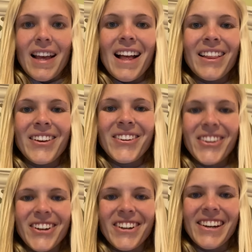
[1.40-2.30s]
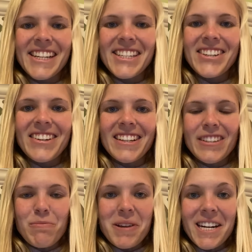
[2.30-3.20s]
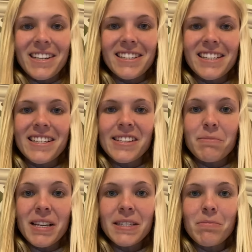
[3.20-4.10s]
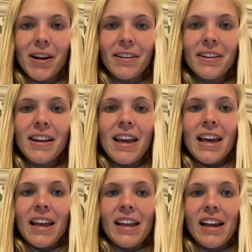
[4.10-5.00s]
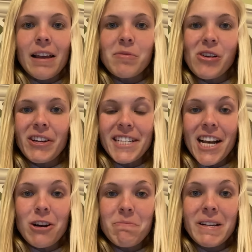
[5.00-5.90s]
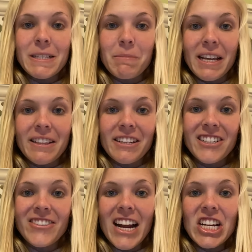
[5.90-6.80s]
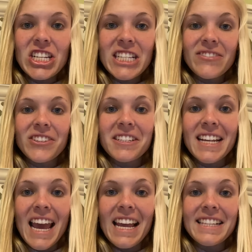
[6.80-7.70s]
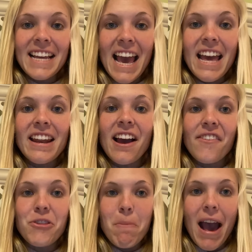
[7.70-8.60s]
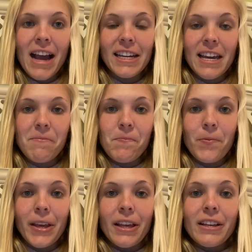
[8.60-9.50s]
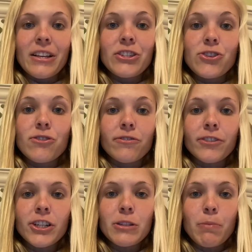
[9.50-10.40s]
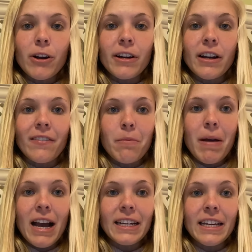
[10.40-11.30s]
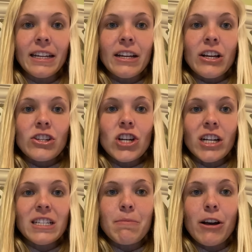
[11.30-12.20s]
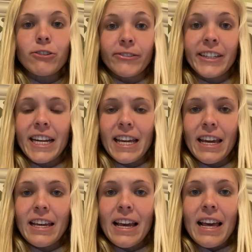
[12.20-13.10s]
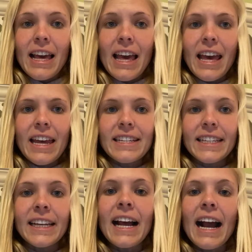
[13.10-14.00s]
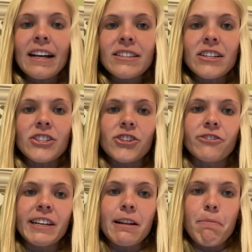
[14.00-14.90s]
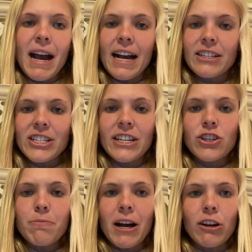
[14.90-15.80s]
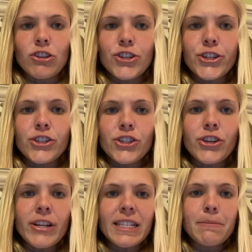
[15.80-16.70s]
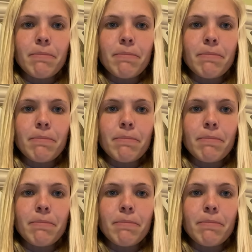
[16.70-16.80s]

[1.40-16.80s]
Hello, third grade students and parents. This is Miss Martin, and I'm going to help explain the directions for day 10 of the packet. So the first part of the packet talks about reading, and it asks us to read a passage about should students